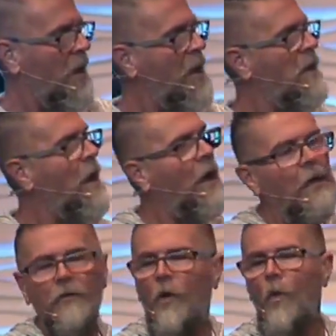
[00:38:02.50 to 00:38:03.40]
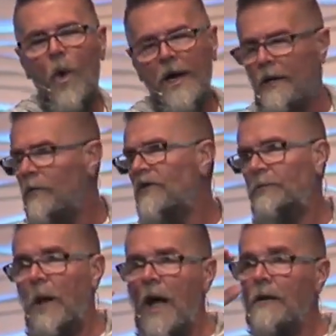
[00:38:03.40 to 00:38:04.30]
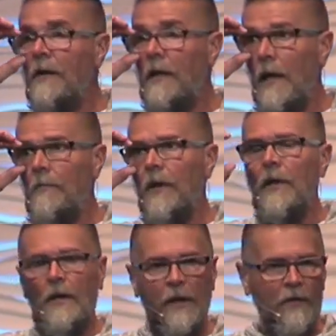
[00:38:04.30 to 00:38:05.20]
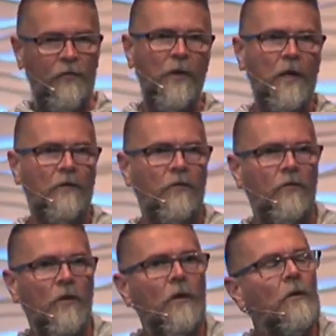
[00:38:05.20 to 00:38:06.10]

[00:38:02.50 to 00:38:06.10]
And the way to respond to them is this.